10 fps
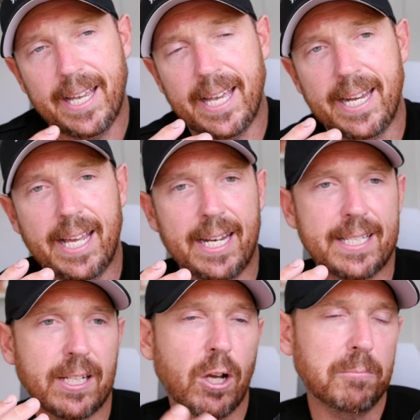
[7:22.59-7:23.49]
And
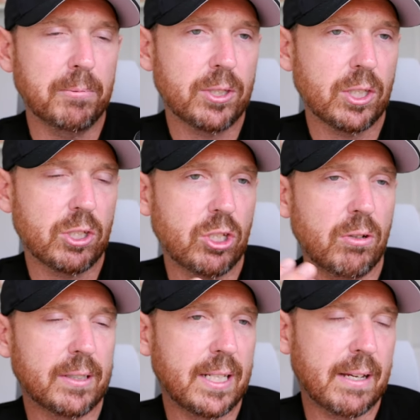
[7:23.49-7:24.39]
it's a compliment to the
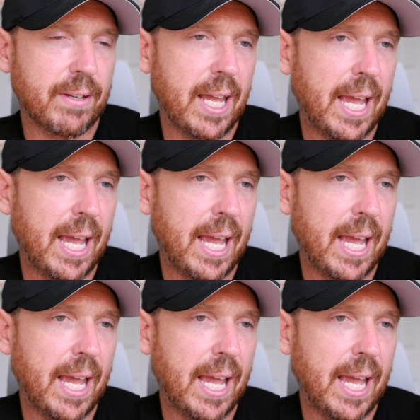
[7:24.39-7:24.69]
shoe. I didn't have